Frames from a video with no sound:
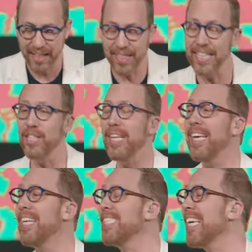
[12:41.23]
Then
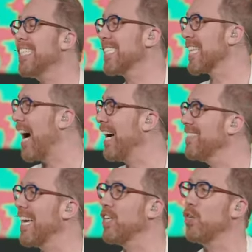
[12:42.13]
it is a sign
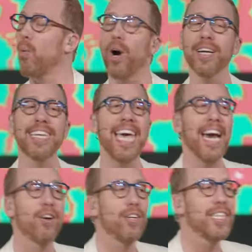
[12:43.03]
that you are
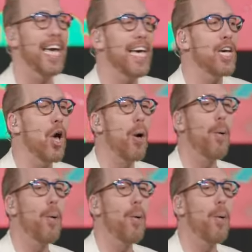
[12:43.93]
carrying